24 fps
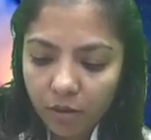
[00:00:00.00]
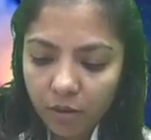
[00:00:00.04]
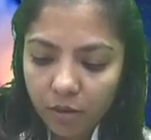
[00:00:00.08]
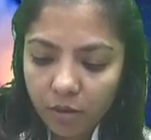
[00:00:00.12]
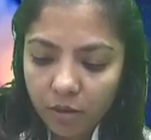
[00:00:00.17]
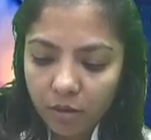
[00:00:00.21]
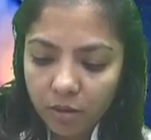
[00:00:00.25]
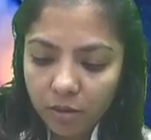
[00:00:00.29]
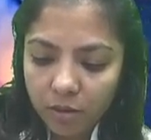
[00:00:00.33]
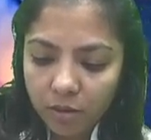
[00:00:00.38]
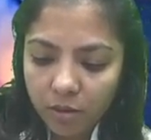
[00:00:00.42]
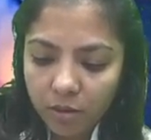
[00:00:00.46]

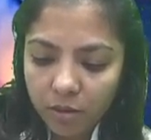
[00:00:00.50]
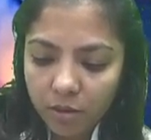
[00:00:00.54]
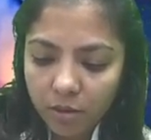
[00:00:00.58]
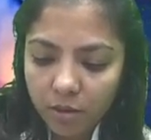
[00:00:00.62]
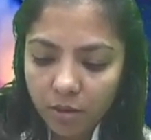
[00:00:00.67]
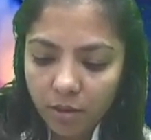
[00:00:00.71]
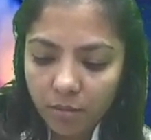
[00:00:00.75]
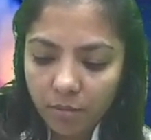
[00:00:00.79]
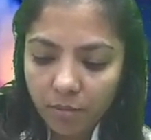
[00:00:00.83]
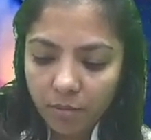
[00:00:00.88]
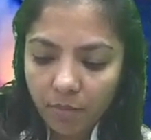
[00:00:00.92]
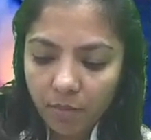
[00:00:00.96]

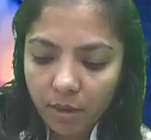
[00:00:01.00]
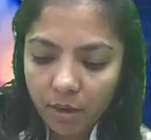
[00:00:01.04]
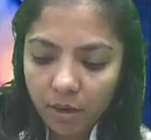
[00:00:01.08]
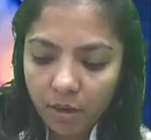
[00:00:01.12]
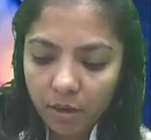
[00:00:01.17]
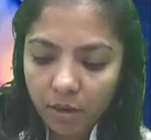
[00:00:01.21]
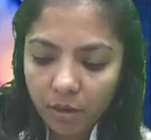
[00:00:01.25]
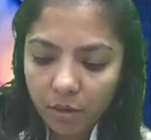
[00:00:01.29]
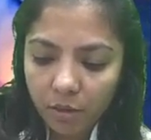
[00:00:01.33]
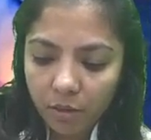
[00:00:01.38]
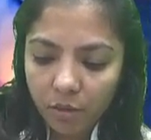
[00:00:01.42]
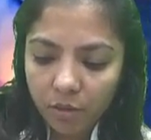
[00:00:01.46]

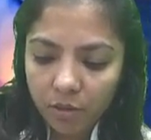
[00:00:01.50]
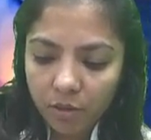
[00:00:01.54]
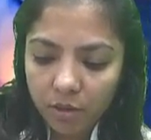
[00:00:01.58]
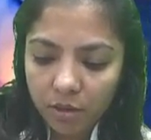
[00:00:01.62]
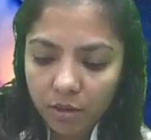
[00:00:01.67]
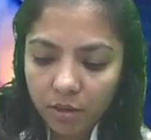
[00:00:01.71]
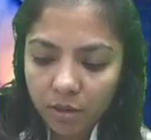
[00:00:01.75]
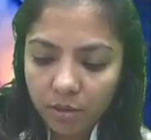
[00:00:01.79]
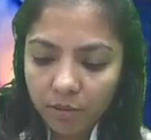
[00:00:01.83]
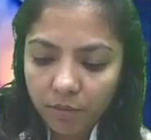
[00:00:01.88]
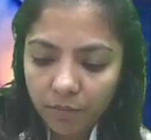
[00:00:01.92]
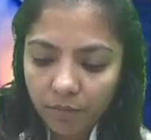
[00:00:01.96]
similar
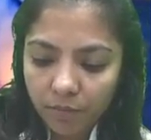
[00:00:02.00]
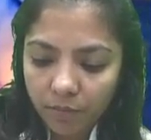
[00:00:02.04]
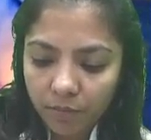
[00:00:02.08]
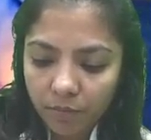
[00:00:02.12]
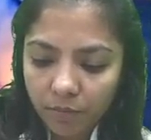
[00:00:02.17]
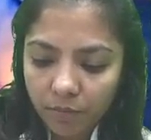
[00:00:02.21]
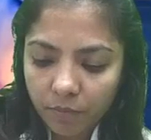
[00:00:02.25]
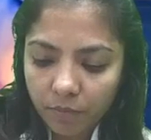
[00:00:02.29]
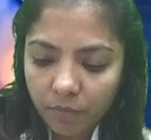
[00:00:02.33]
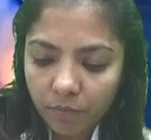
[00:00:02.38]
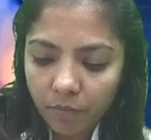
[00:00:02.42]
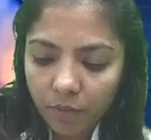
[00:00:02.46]
goods.
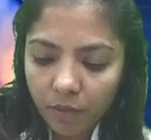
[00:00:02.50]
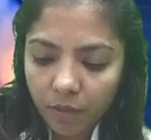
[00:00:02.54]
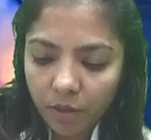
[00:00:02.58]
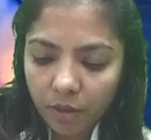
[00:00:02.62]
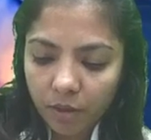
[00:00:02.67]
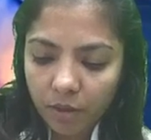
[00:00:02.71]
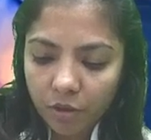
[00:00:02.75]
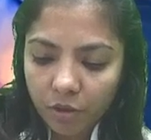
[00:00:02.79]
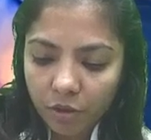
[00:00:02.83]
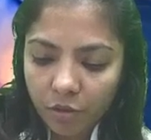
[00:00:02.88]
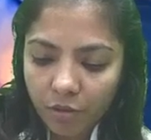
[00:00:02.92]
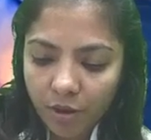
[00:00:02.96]

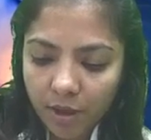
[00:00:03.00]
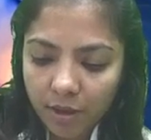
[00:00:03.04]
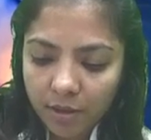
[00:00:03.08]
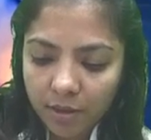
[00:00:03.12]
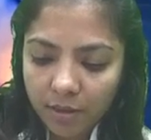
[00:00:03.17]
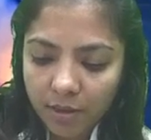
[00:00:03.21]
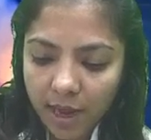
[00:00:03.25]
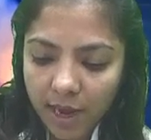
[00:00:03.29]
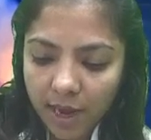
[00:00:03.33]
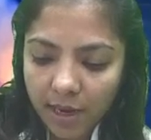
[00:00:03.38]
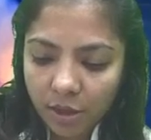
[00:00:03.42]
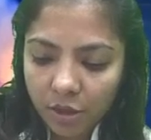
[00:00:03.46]

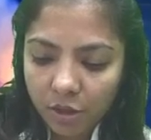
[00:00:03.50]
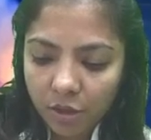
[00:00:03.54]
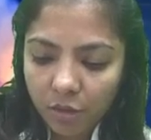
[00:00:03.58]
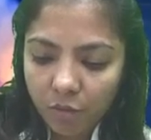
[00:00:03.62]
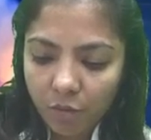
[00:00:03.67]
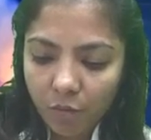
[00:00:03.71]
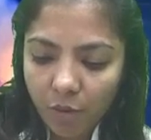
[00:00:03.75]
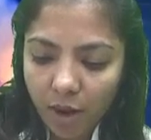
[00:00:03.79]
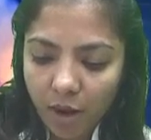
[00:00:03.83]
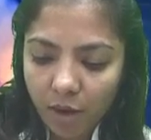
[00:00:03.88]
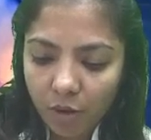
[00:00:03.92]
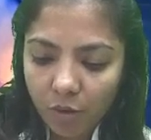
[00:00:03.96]
Transaction
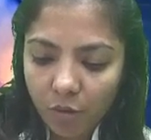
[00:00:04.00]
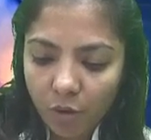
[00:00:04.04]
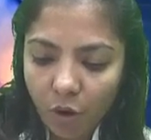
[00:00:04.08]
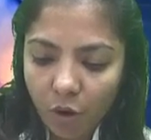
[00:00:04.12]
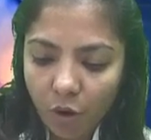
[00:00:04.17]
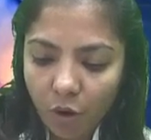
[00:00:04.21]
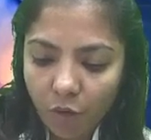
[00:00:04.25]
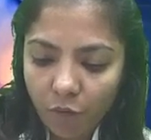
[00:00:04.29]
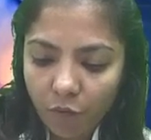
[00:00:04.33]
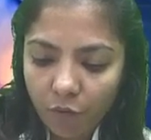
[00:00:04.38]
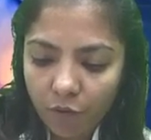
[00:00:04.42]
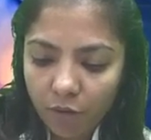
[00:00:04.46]
value
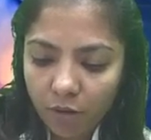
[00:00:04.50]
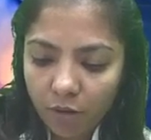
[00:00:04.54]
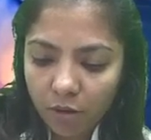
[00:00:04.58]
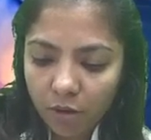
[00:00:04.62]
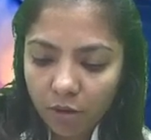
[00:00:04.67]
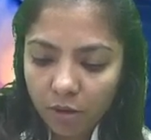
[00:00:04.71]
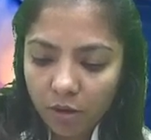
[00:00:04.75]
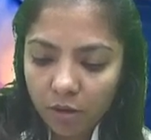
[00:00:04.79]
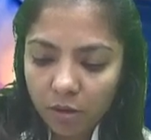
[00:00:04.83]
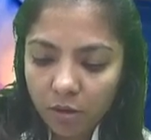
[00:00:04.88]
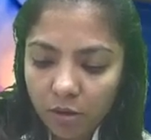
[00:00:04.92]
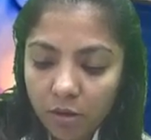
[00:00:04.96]
of
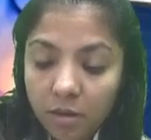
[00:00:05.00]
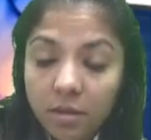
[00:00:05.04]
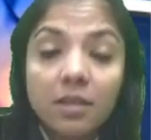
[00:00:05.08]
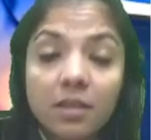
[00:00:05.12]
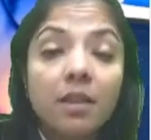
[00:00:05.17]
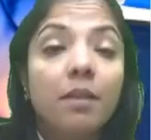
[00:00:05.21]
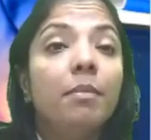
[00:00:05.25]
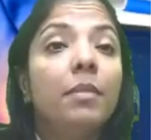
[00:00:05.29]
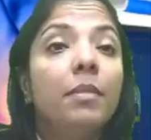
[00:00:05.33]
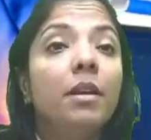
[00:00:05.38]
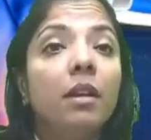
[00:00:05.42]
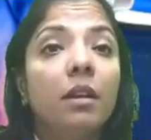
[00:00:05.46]

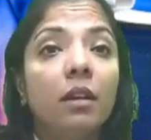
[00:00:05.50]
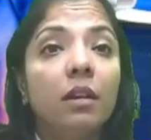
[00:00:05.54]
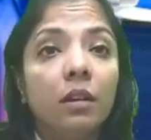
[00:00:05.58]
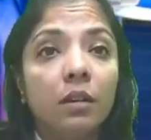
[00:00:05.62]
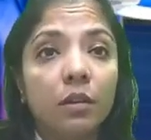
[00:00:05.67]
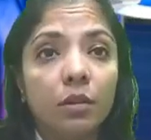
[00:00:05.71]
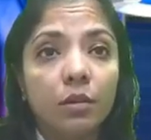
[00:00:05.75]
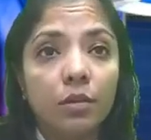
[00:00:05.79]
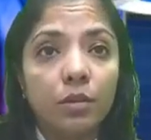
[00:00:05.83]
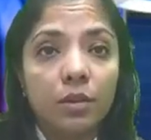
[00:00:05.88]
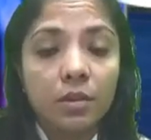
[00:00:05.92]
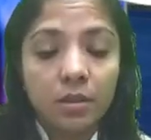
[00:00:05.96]
similar
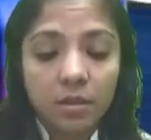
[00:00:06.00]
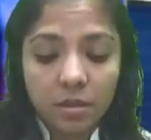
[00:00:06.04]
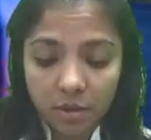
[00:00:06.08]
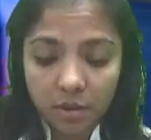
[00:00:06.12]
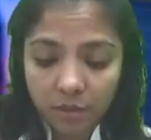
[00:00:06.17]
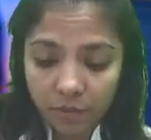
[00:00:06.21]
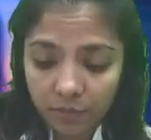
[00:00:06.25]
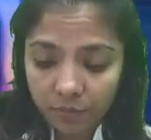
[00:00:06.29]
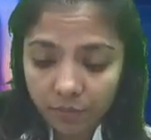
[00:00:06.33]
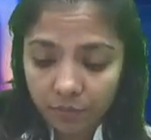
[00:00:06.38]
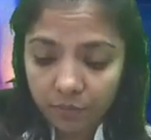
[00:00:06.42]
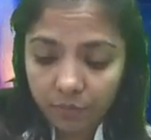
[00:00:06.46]
goods.
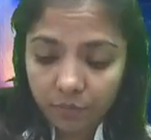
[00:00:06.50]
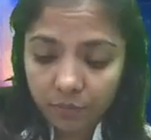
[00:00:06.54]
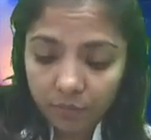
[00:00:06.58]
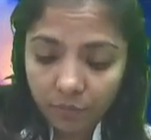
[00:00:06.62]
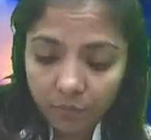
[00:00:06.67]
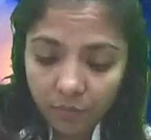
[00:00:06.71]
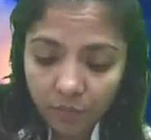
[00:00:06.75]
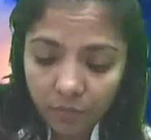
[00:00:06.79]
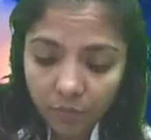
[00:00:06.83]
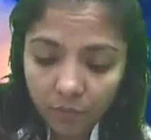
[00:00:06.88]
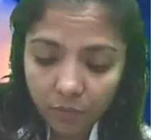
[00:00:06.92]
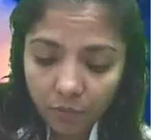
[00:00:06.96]

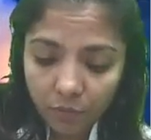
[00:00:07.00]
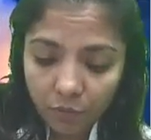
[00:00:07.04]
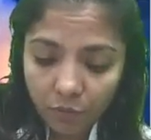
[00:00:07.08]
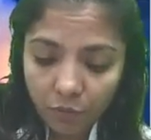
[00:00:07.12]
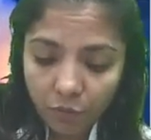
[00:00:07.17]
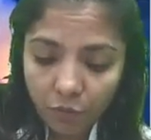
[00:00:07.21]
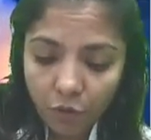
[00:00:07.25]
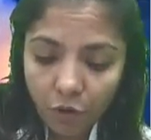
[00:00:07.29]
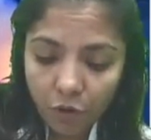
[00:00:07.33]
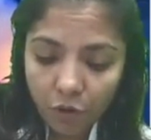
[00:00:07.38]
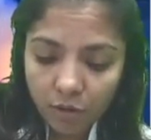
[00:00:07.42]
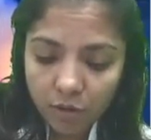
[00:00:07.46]

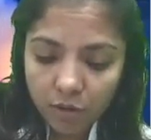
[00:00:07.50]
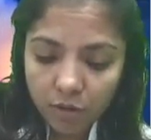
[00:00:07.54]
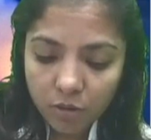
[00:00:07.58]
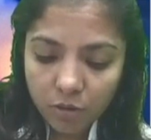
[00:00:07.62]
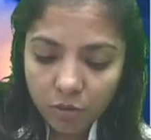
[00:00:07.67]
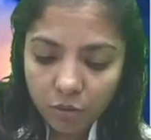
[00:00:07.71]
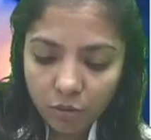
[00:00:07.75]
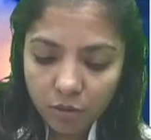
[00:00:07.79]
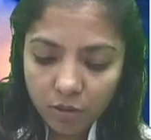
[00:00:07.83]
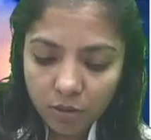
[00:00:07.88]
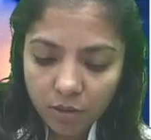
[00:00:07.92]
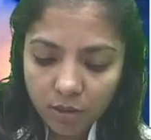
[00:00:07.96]
What is
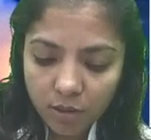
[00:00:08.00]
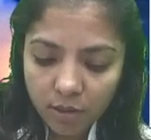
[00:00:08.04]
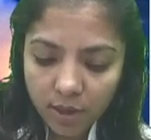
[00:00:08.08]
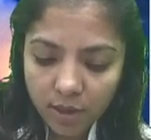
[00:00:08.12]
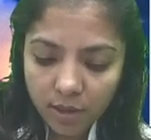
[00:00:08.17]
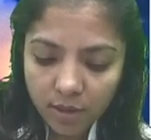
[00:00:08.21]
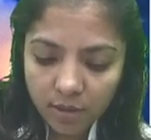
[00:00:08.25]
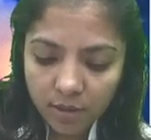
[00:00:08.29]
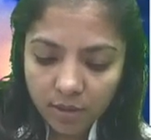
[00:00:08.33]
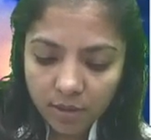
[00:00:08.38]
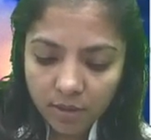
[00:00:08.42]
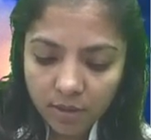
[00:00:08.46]
rule
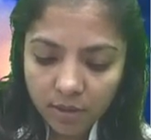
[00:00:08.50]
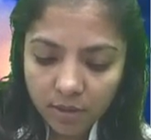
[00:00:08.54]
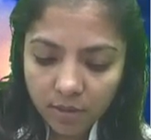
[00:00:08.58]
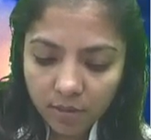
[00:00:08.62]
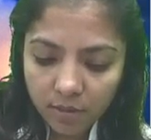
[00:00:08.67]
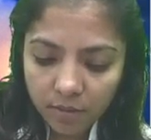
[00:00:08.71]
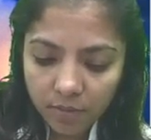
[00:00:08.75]
6?